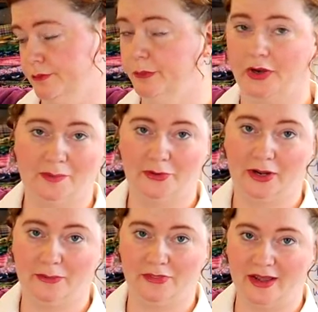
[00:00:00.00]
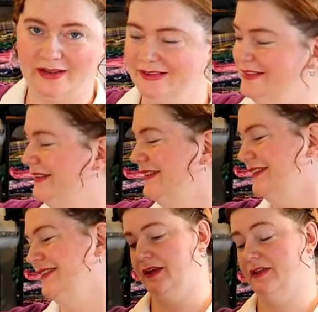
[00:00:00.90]
but I'm okay with that.
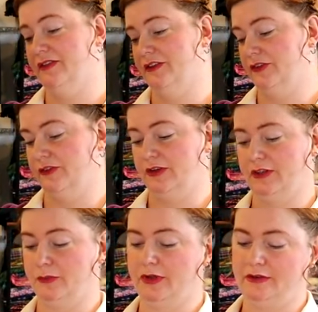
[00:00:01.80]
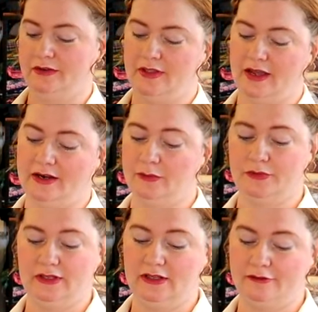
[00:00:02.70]
This is another one that I
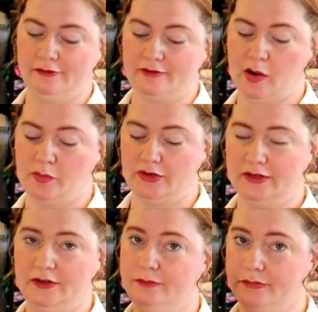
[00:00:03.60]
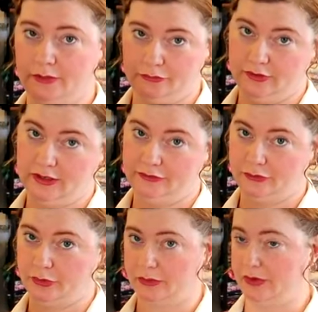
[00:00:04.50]
really love the fabric. It was nice to
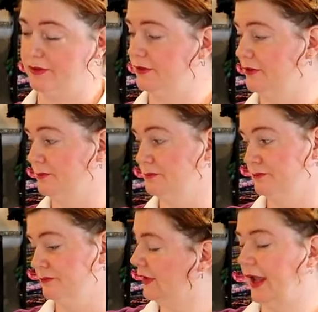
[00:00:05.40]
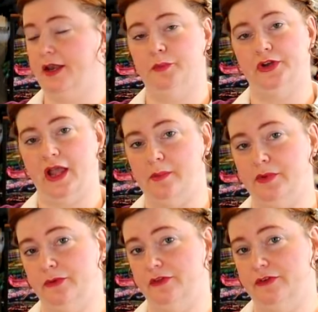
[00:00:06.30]
work with, and I'm pretty
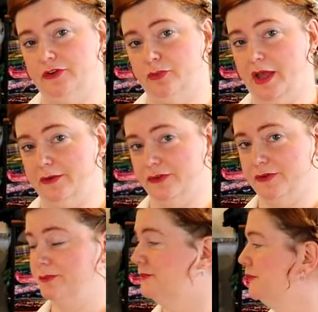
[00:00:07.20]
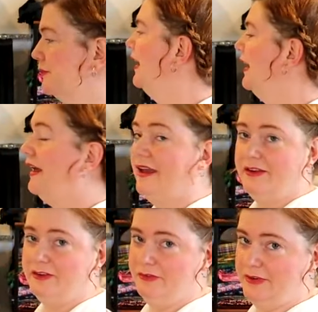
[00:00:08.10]
happy with the finished blouse.
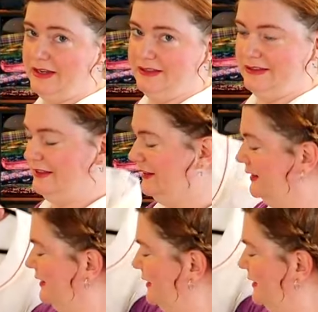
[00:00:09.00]
And finally,